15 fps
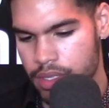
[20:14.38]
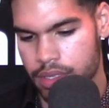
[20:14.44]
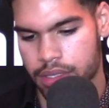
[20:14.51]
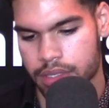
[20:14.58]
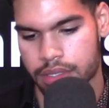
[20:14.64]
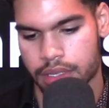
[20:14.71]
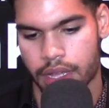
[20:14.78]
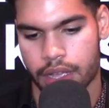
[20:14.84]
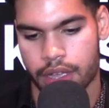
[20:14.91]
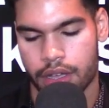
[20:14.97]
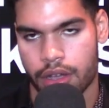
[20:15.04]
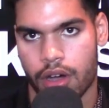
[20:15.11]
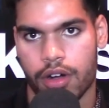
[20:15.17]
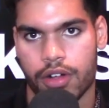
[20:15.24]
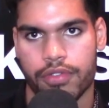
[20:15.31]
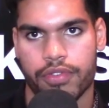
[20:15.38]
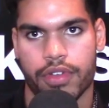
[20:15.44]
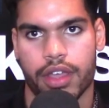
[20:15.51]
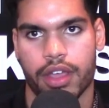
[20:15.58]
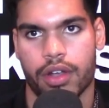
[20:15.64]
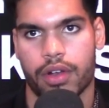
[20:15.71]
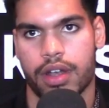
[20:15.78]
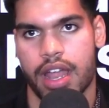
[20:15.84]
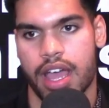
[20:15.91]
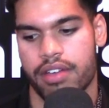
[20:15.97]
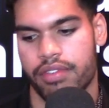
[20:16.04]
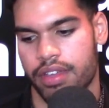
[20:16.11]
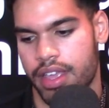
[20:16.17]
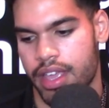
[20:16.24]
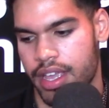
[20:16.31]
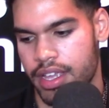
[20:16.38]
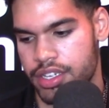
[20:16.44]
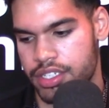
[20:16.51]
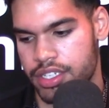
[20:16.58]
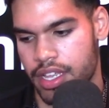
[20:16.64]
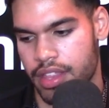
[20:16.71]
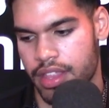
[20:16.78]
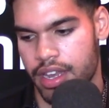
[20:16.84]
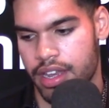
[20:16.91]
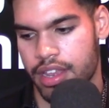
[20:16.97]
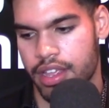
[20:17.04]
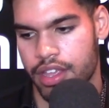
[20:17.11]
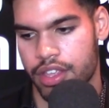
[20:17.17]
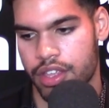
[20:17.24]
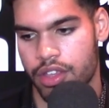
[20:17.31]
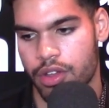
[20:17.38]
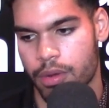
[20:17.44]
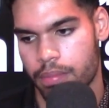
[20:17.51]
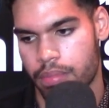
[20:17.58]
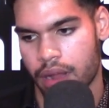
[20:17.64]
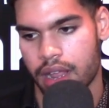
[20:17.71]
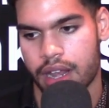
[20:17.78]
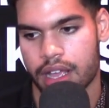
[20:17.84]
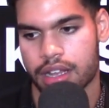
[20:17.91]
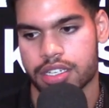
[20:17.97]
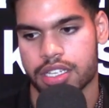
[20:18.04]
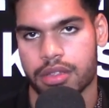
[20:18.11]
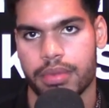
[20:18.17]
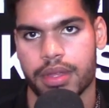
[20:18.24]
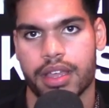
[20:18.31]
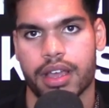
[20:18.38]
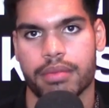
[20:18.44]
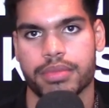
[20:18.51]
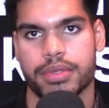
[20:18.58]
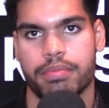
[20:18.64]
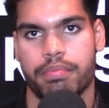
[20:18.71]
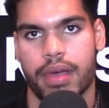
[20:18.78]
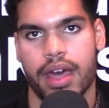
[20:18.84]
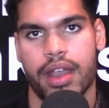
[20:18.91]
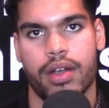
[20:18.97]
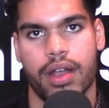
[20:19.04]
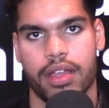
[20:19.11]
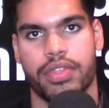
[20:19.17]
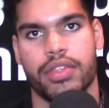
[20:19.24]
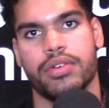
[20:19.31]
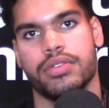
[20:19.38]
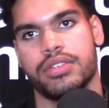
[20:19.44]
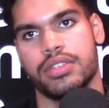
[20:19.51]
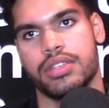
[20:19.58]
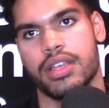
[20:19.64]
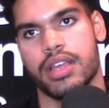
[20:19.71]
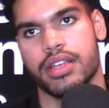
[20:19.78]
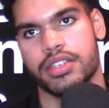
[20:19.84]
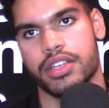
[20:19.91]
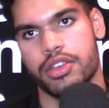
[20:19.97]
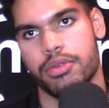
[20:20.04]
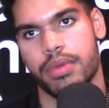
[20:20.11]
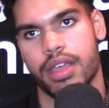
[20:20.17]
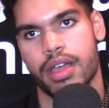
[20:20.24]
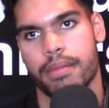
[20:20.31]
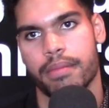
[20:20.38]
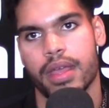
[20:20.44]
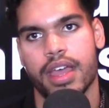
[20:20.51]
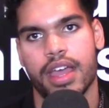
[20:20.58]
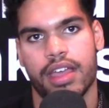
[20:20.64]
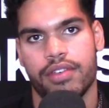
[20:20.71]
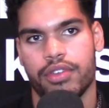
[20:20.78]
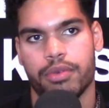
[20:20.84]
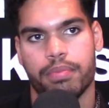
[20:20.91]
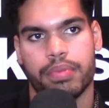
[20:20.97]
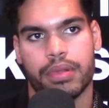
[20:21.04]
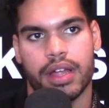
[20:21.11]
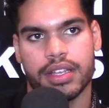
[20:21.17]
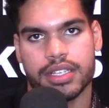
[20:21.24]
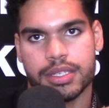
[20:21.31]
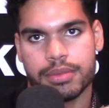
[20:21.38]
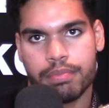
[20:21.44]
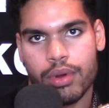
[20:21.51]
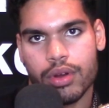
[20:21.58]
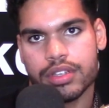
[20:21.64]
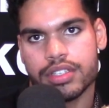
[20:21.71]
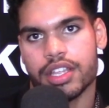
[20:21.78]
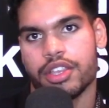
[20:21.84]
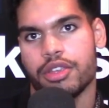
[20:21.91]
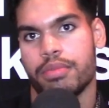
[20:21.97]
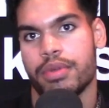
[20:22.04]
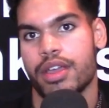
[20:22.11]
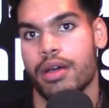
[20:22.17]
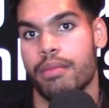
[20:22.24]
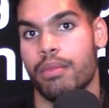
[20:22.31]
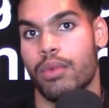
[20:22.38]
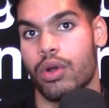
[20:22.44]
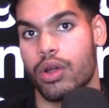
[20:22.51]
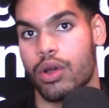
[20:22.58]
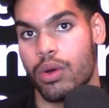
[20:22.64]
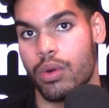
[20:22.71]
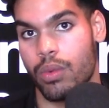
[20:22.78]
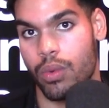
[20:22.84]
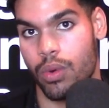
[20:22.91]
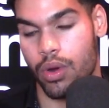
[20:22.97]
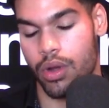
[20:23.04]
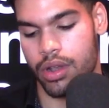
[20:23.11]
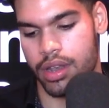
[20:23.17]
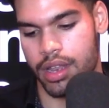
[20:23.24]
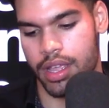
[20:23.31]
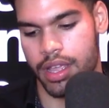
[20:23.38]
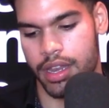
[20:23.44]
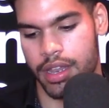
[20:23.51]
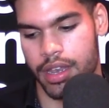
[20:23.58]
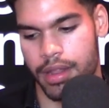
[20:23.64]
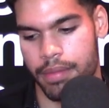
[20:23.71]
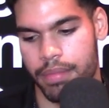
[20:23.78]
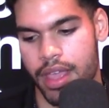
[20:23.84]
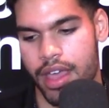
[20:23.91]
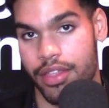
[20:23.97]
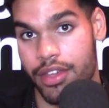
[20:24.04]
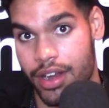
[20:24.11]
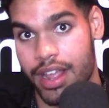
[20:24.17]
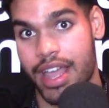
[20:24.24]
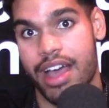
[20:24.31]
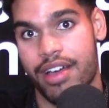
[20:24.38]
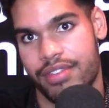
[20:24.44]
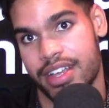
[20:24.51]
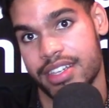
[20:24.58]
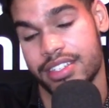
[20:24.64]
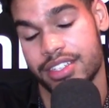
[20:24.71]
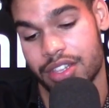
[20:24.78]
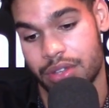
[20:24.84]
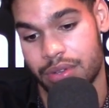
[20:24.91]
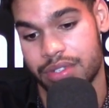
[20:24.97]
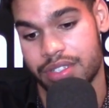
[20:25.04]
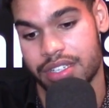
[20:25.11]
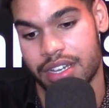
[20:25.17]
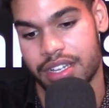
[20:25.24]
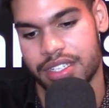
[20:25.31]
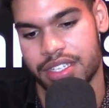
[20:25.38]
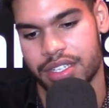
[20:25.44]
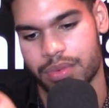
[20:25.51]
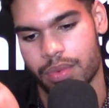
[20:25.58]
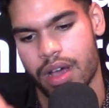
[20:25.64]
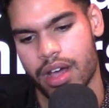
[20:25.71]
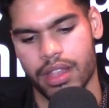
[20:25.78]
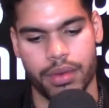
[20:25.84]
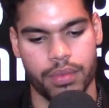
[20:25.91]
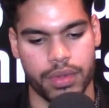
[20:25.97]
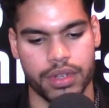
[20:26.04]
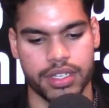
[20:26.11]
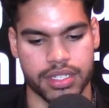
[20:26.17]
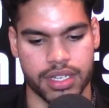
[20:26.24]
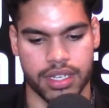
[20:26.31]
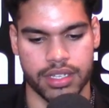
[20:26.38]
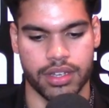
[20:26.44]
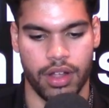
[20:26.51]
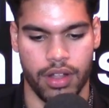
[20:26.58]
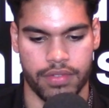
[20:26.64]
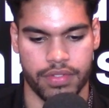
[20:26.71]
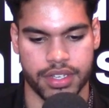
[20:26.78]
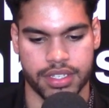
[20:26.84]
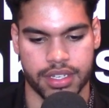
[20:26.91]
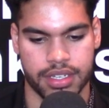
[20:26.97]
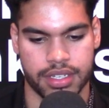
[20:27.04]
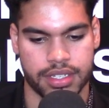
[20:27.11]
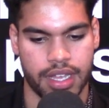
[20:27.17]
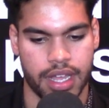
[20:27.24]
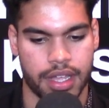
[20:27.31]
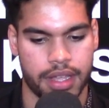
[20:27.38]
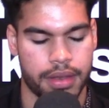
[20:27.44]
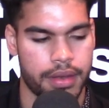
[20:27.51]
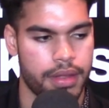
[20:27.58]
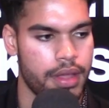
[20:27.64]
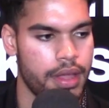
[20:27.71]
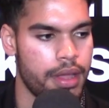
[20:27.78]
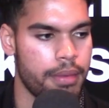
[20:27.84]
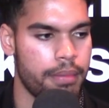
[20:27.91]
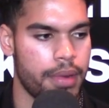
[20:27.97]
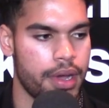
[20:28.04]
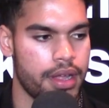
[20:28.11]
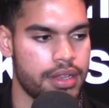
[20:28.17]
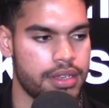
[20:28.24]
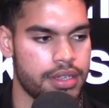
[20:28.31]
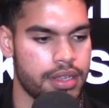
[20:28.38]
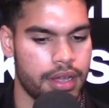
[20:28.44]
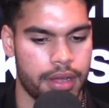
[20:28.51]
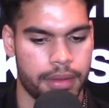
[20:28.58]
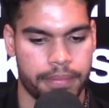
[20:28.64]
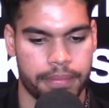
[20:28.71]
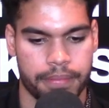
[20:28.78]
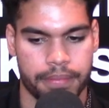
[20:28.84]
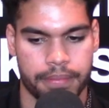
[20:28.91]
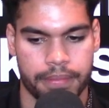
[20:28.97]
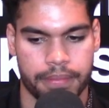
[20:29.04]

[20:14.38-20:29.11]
is like golfing or navigation, then your brain actually becomes better at those things. And you become, if you play sports, then you become more coordinated. And there are caveats to those studies as well. And we'll discuss all of this in a second. But um,